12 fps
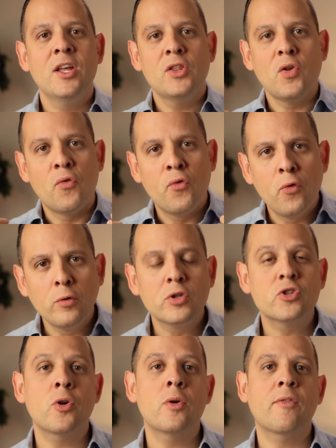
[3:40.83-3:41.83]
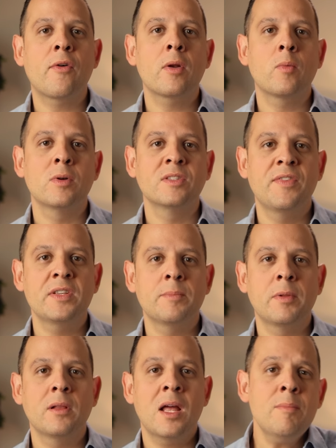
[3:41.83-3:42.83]
The full shirt front was
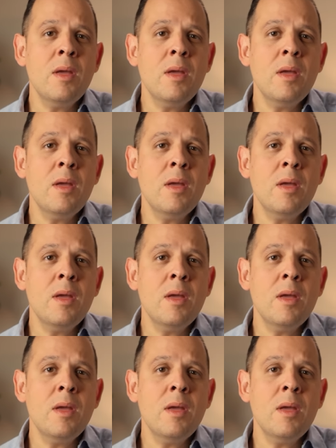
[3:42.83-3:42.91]
visible, and